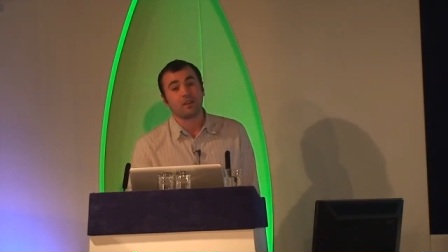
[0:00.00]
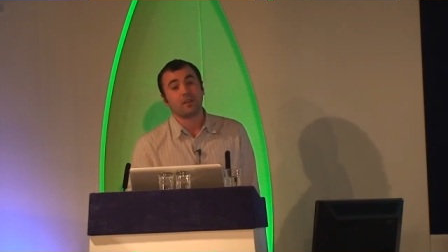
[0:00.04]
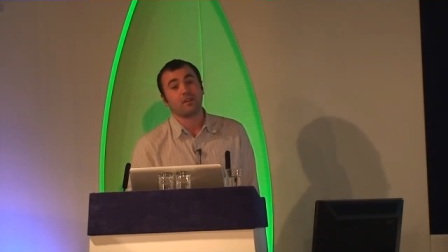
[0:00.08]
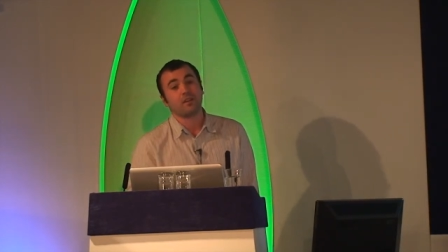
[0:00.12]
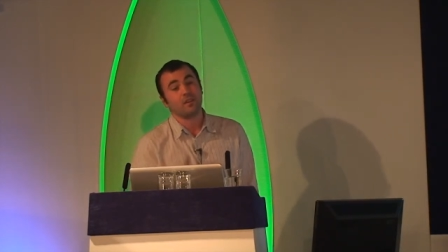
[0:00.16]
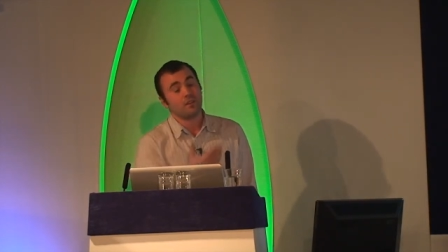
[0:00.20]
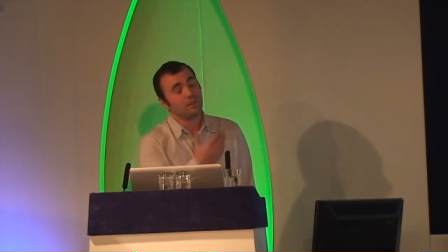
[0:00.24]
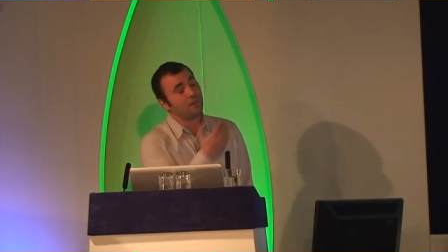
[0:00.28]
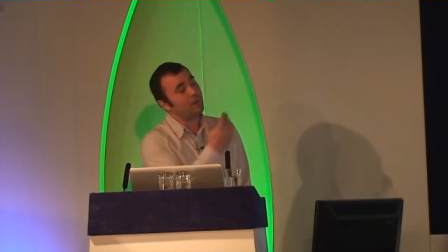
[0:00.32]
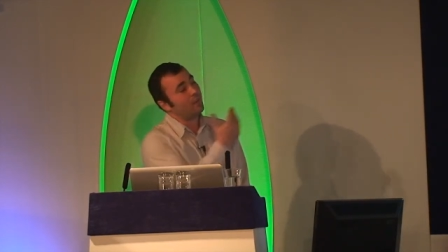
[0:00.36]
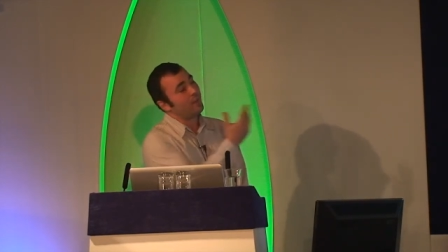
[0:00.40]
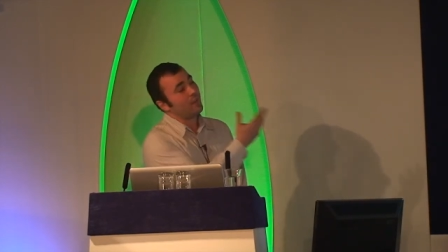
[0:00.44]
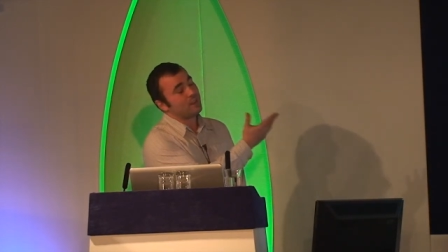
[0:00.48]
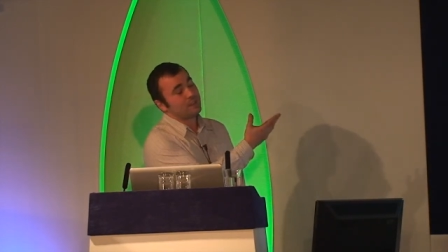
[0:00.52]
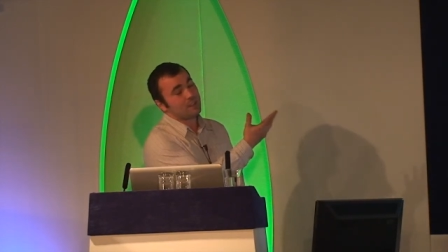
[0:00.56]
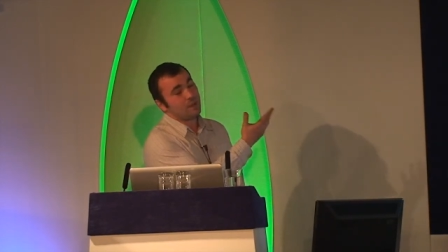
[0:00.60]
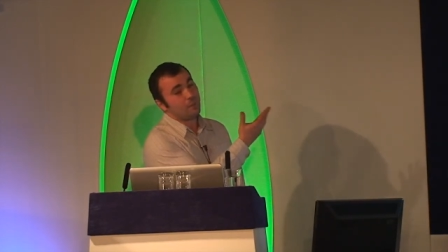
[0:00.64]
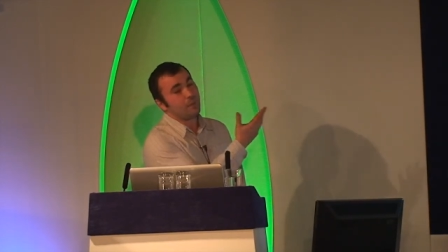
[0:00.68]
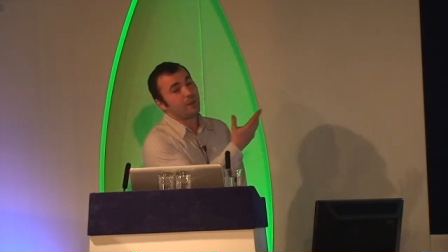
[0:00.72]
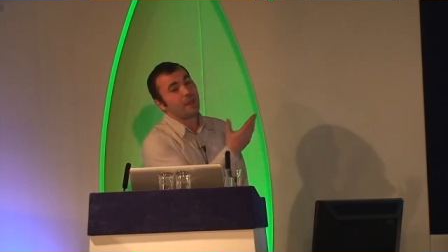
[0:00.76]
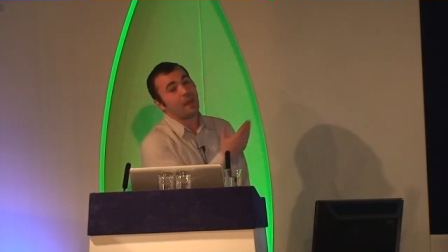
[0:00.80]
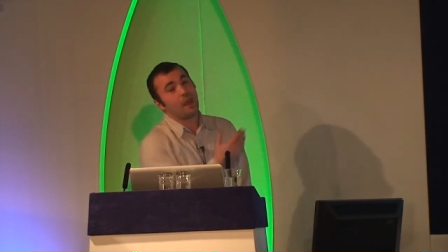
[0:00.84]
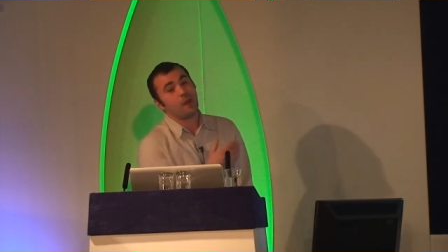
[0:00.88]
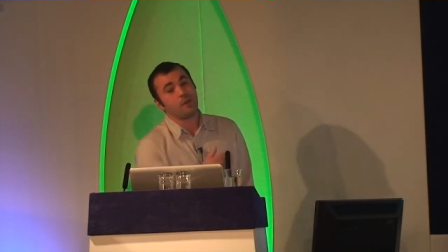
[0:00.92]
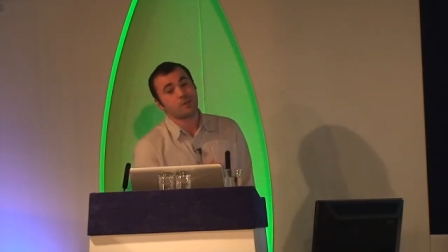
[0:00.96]
And that's how
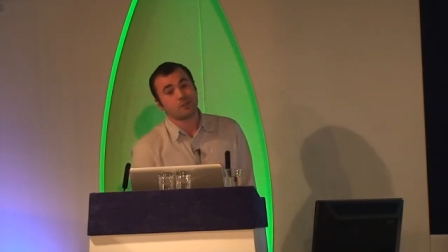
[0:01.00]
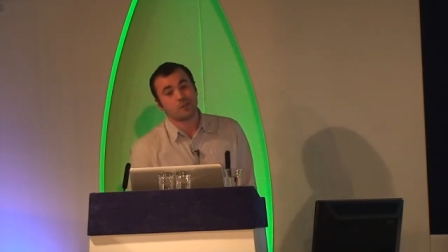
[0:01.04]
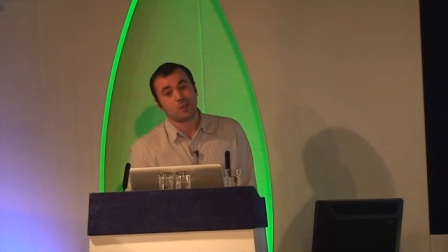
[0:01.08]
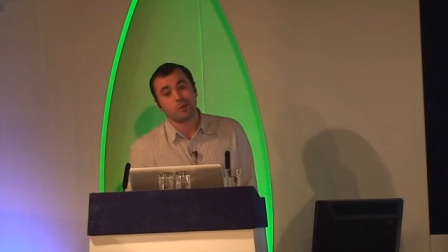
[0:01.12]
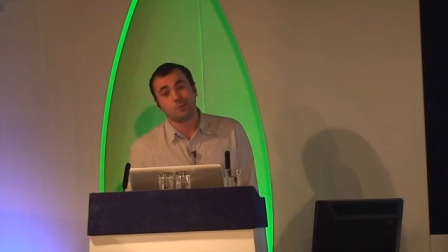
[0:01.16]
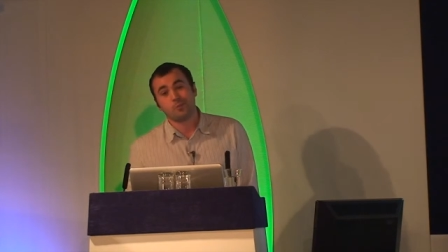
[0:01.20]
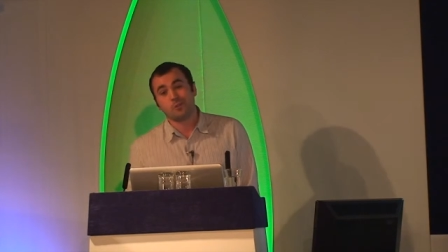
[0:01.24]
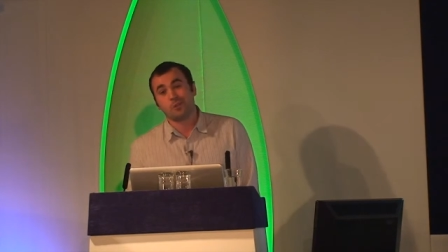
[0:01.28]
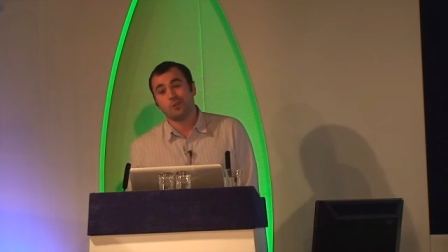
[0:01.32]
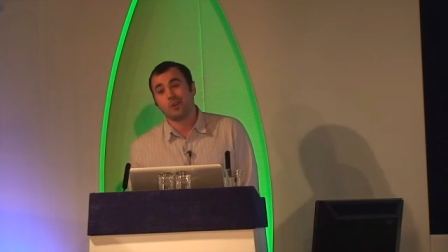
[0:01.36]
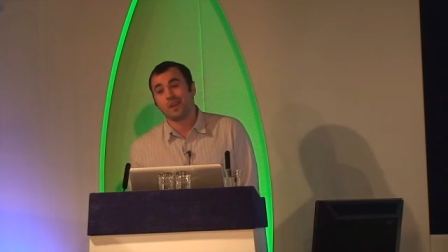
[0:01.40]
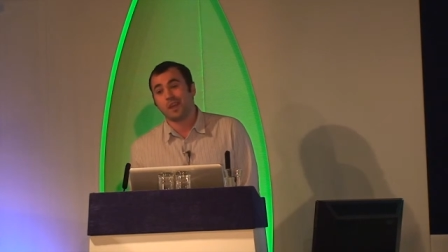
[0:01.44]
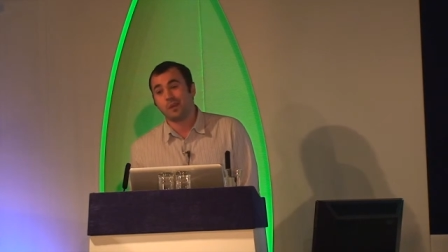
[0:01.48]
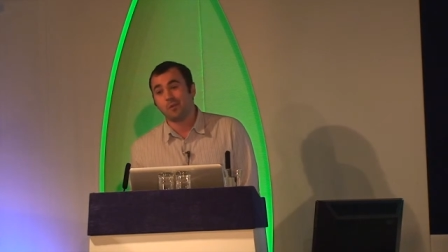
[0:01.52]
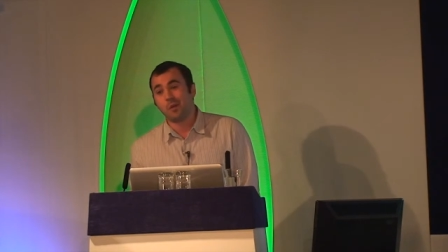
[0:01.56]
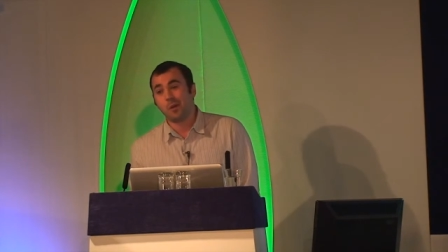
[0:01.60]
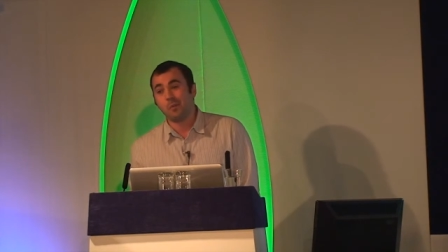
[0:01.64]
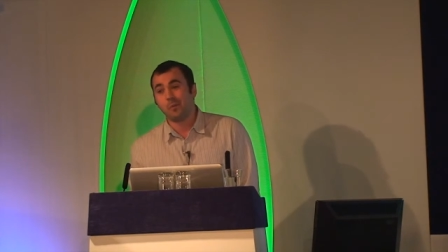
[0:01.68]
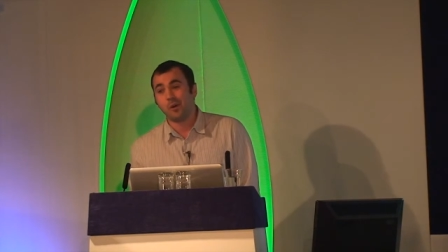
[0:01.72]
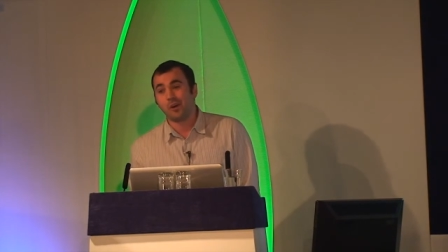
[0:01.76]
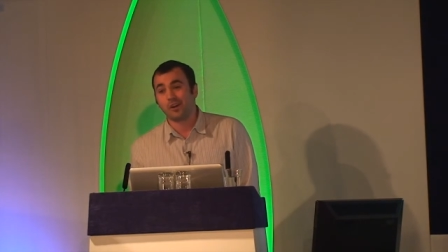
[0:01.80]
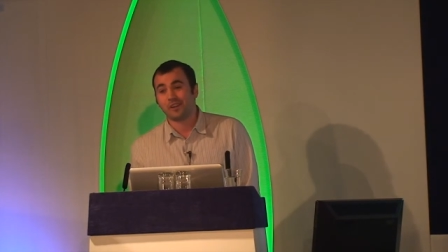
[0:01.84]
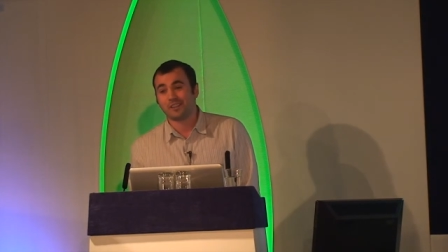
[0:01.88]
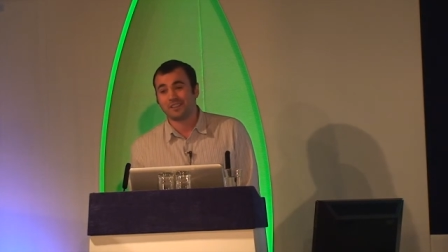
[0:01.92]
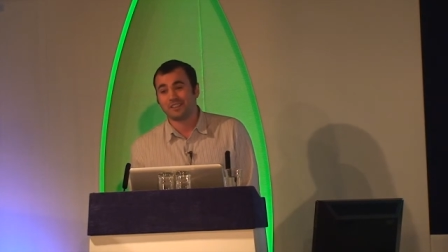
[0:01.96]
many hours I've been doing email
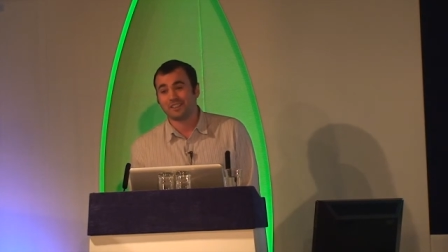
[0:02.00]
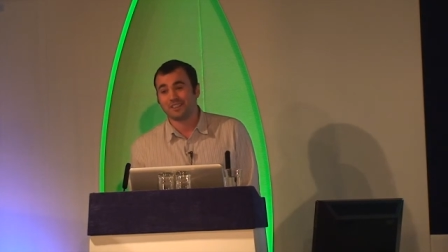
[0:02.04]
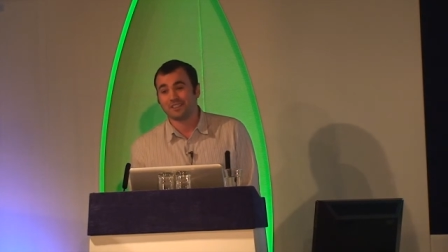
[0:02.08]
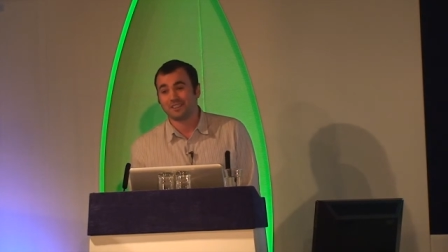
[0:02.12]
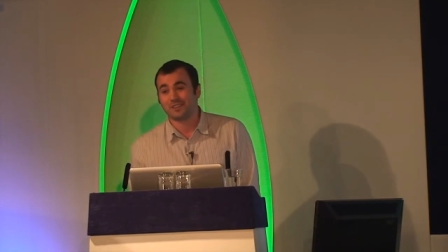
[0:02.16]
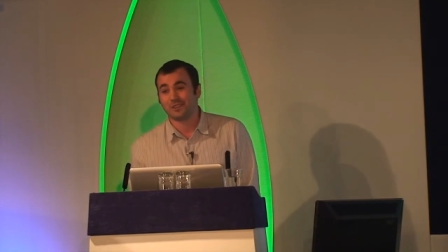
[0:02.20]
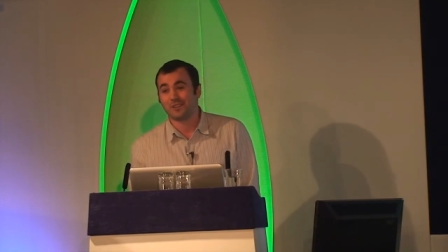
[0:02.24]
marketing.